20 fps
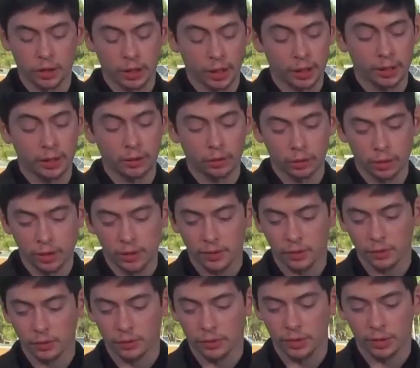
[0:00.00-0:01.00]
and semantic
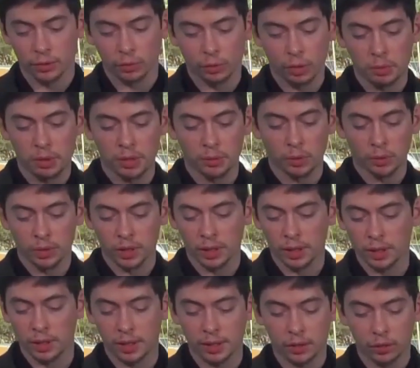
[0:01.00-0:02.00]
web, which in fact are
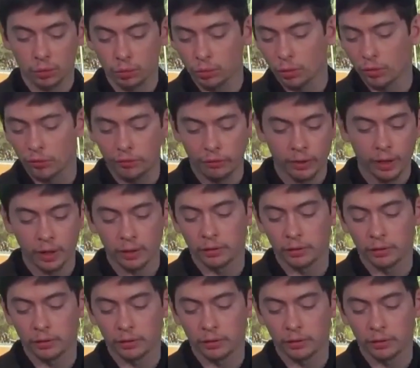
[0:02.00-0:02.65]
subjects,